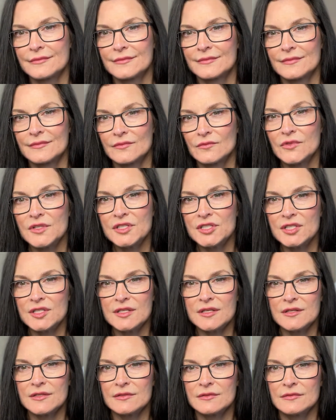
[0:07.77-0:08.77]
What does she
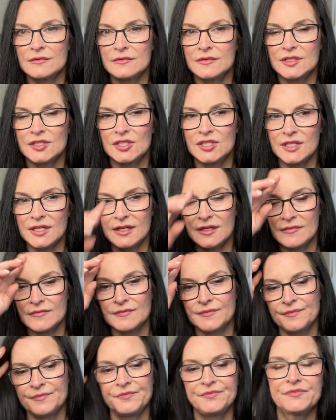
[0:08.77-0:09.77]
do? Does she
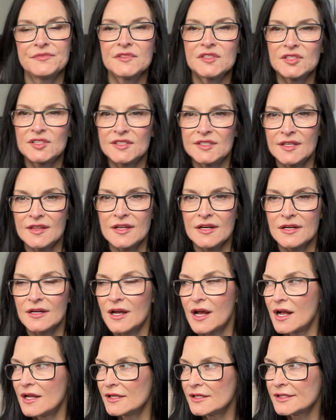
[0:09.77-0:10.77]
sit there and
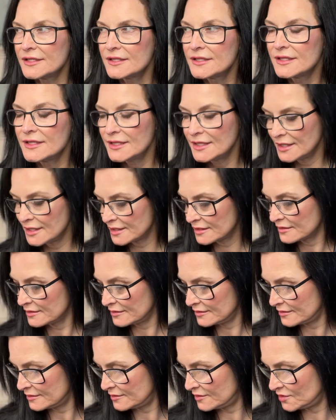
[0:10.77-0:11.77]
color?
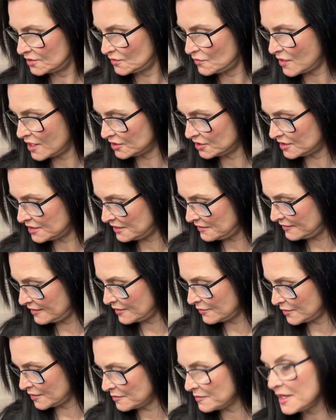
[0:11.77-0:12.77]
Does she watch TV
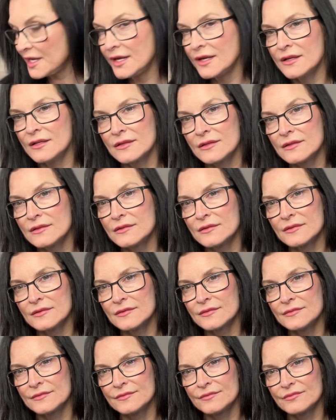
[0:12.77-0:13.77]
with me?
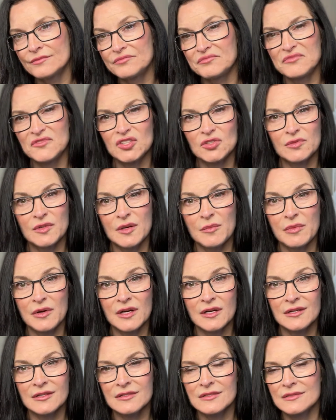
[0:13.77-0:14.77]
Does she read a
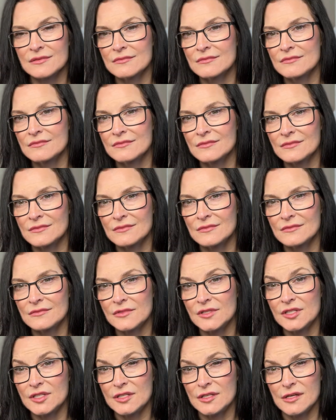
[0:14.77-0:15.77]
book? What
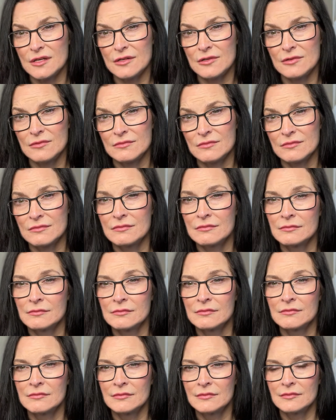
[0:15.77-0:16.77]
does she do?
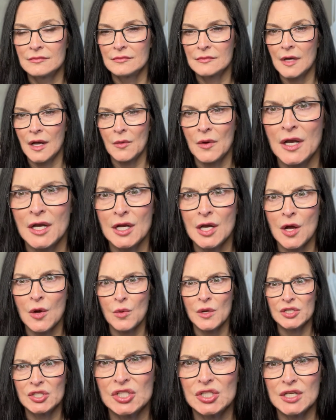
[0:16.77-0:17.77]
I want to know
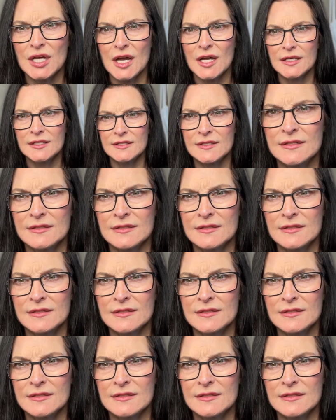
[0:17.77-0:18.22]
what she does.